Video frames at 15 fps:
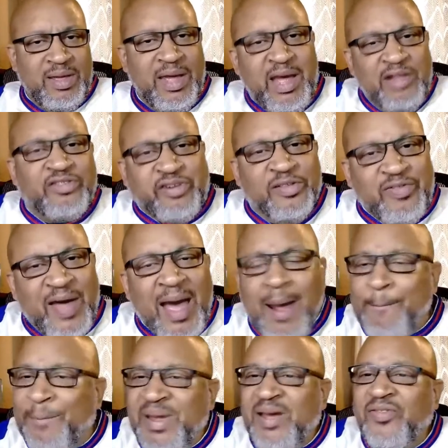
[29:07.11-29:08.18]
into
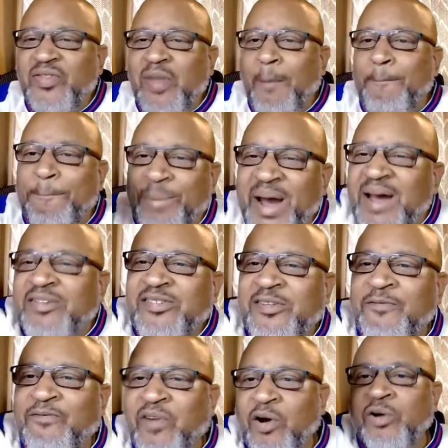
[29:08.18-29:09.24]
that being the best
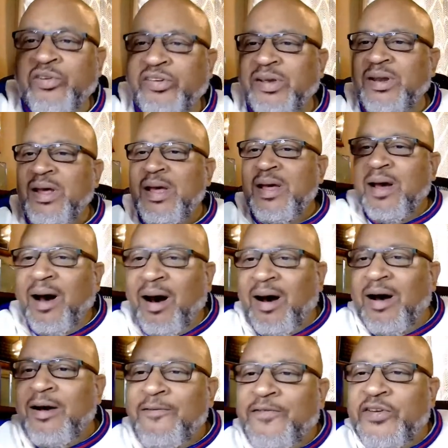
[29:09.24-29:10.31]
version
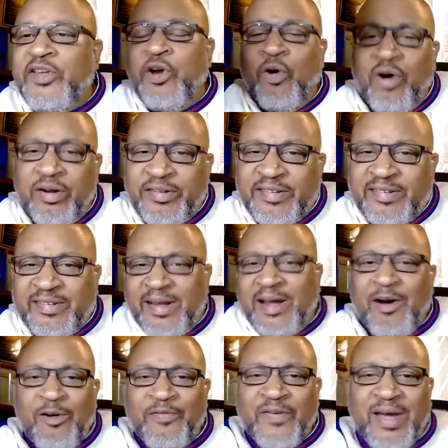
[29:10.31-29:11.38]
of
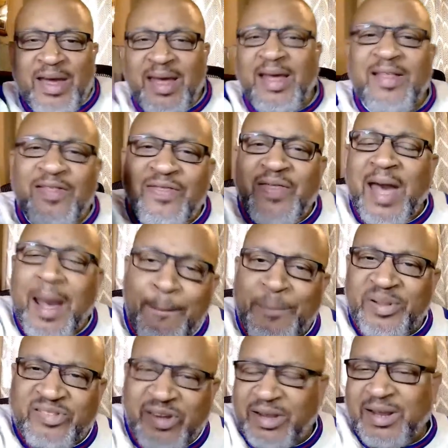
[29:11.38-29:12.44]
yourself in that
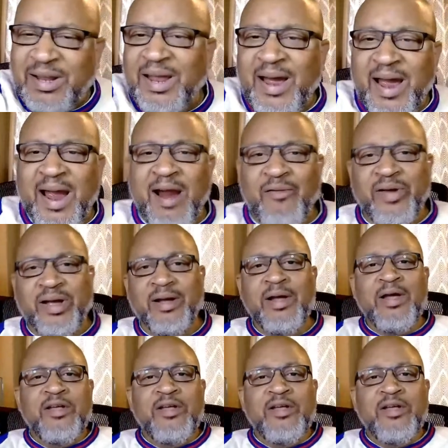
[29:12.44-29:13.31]
particular area.